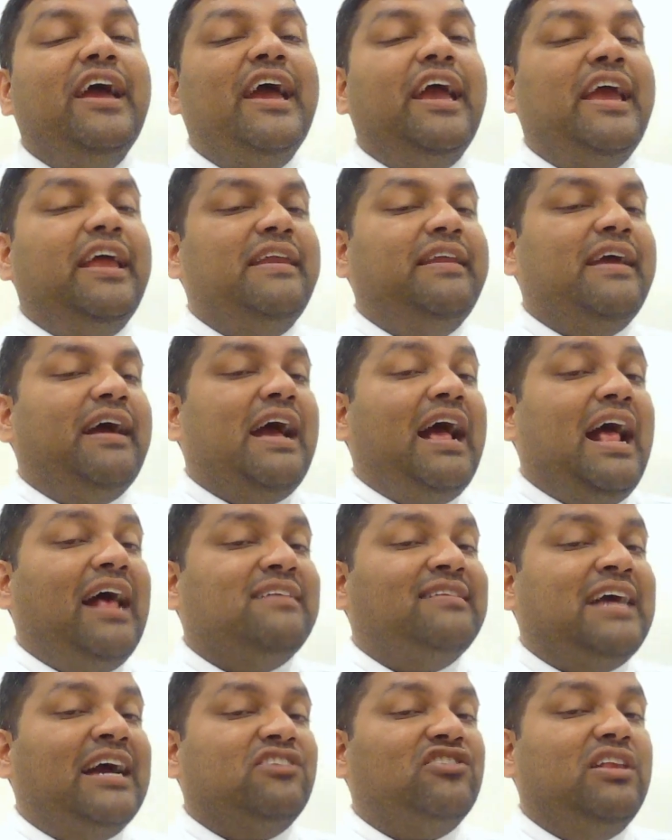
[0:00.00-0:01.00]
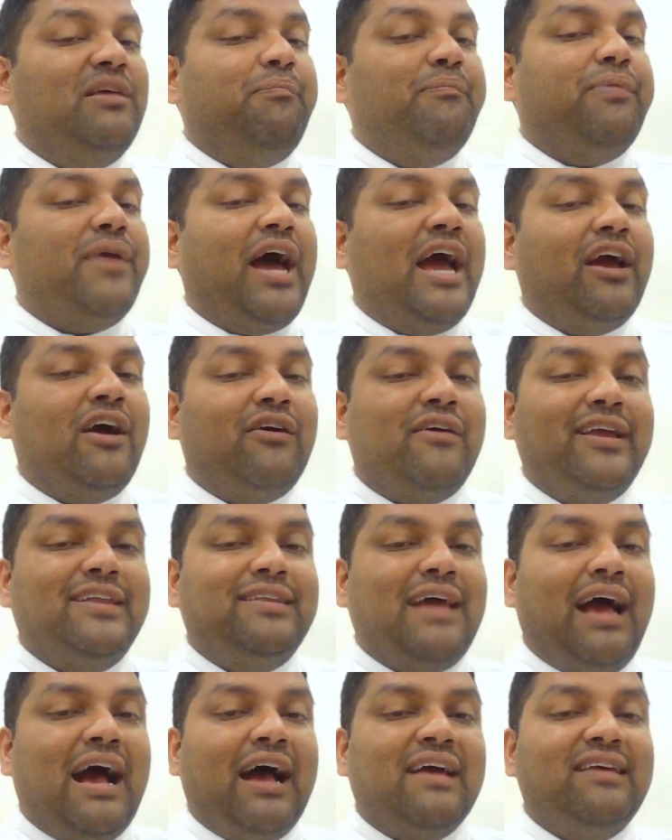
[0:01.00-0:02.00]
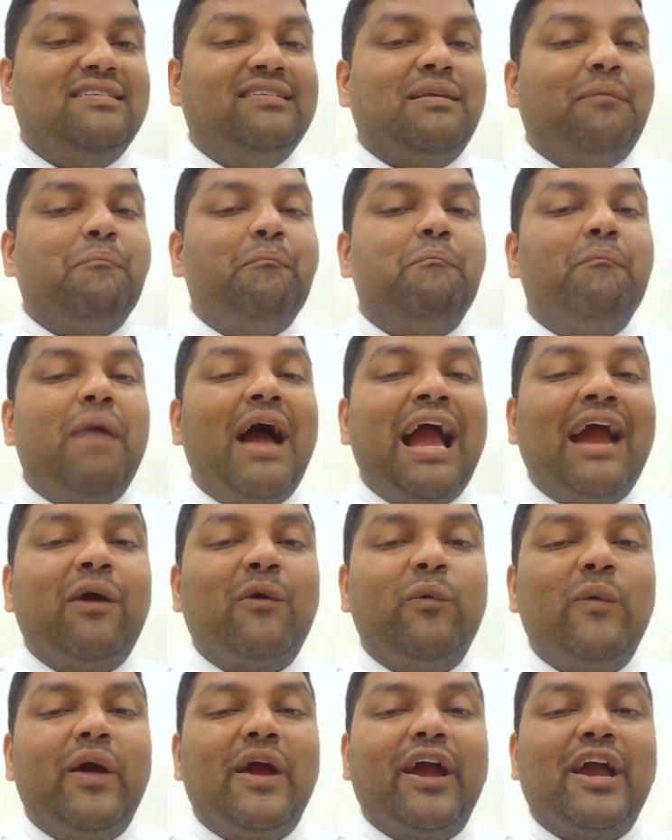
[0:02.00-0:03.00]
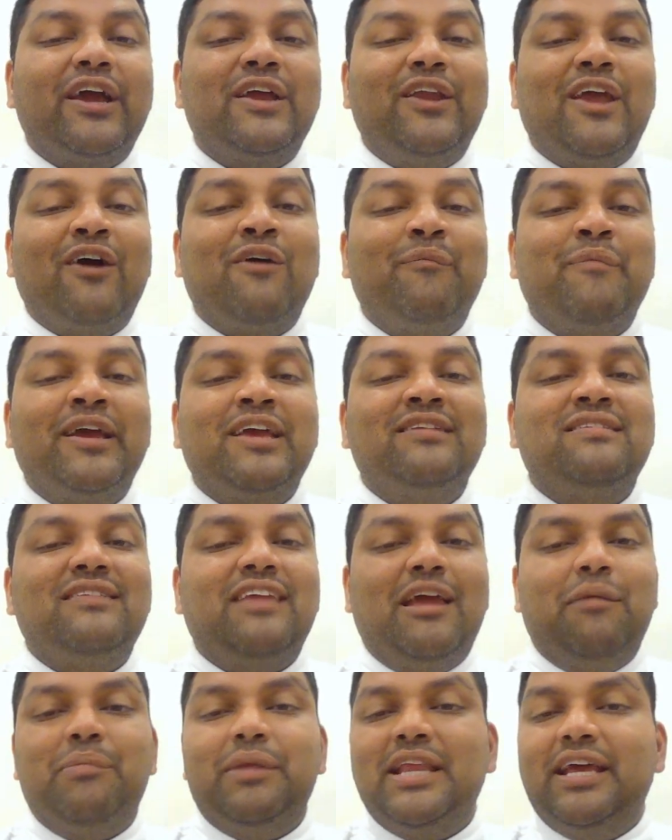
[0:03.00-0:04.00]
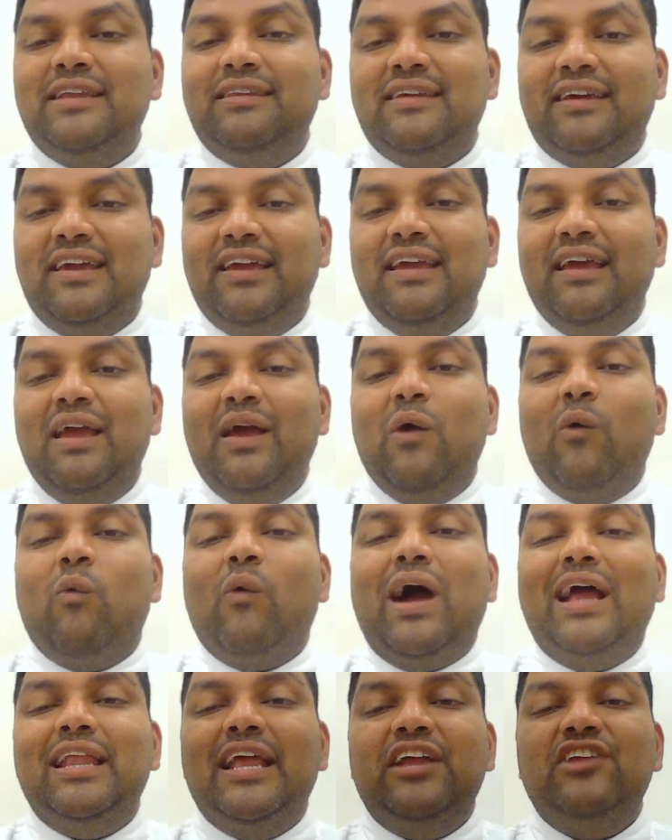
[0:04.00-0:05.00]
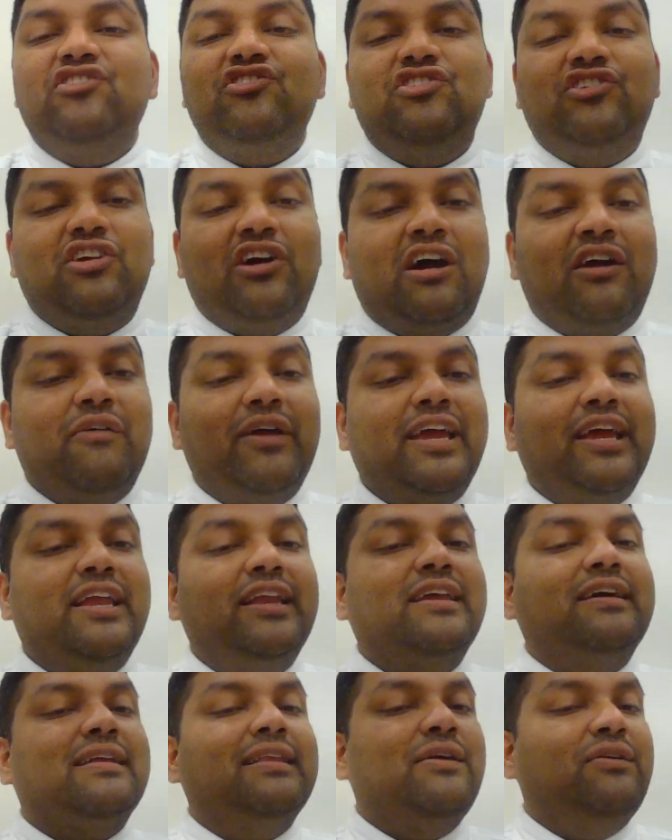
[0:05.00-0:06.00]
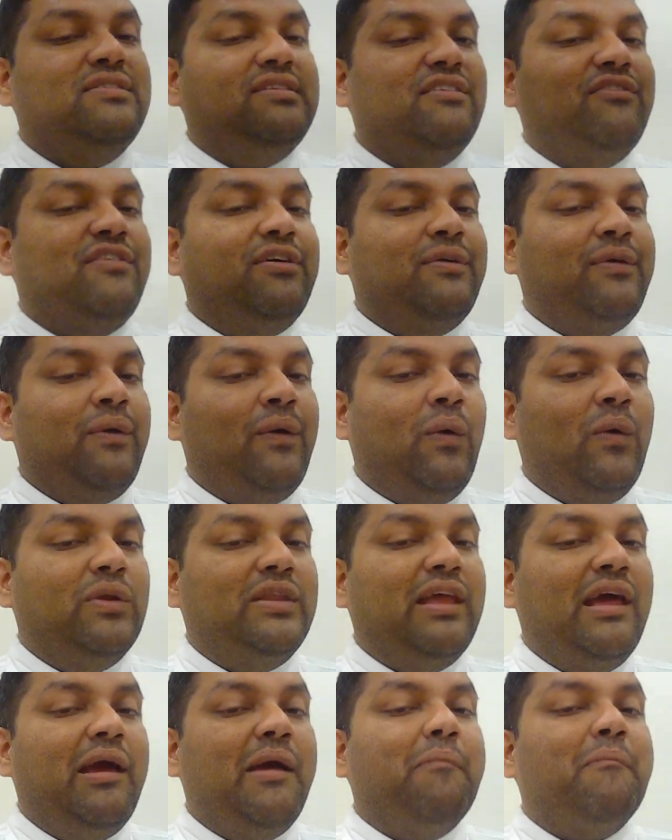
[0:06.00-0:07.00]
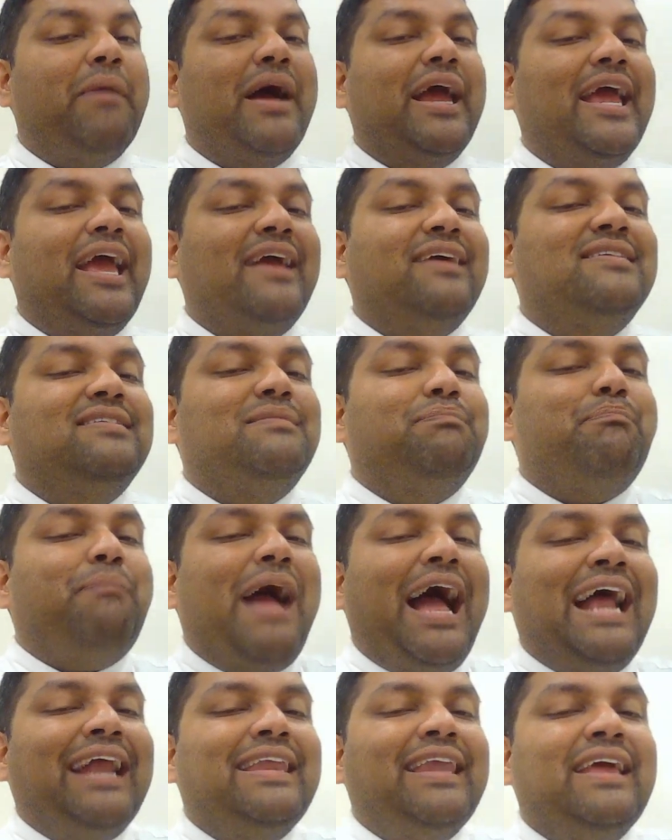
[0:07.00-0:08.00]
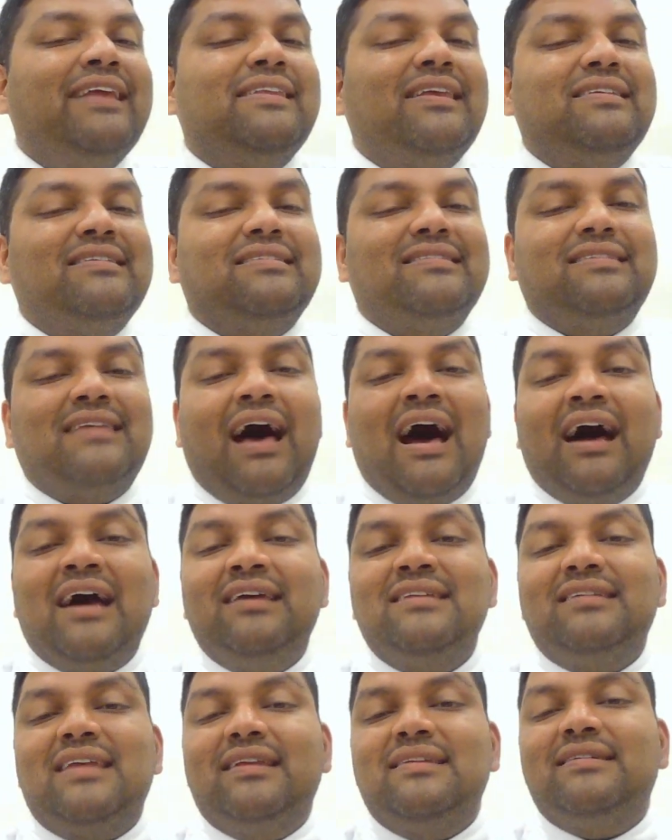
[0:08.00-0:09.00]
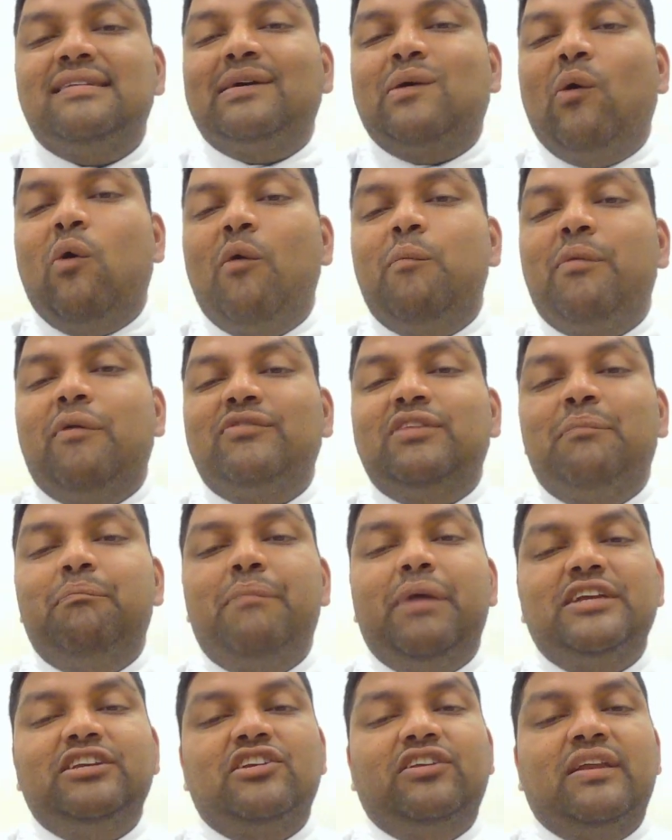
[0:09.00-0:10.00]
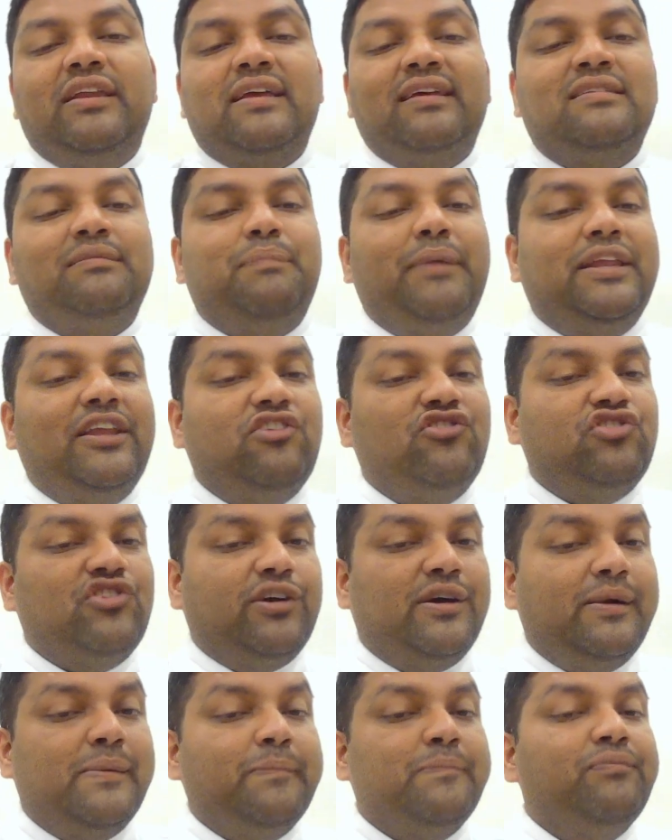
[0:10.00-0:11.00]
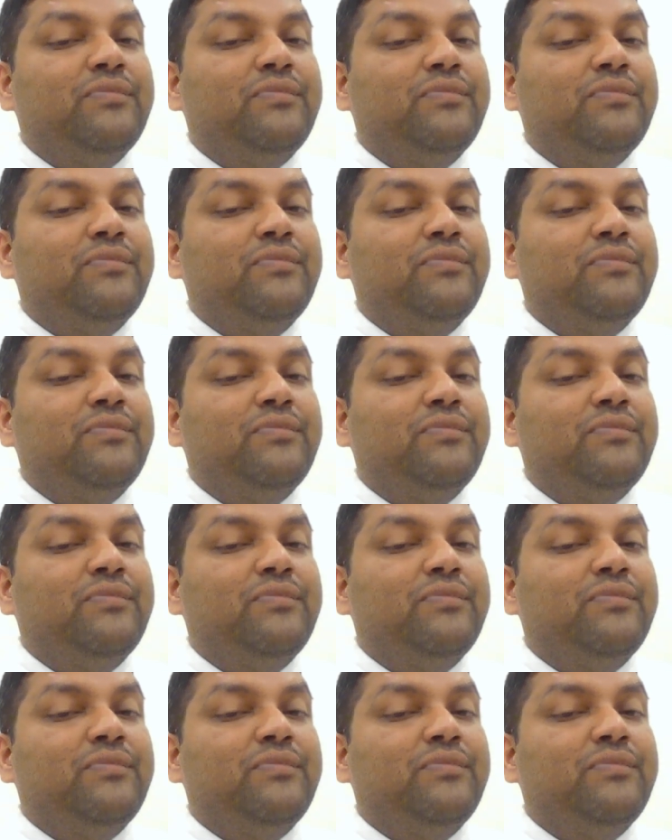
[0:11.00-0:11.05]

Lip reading: India has actually prioritized macroeconomic stability while ensuring inclusive growth by expanding the size and scope of the budgeted expenditure.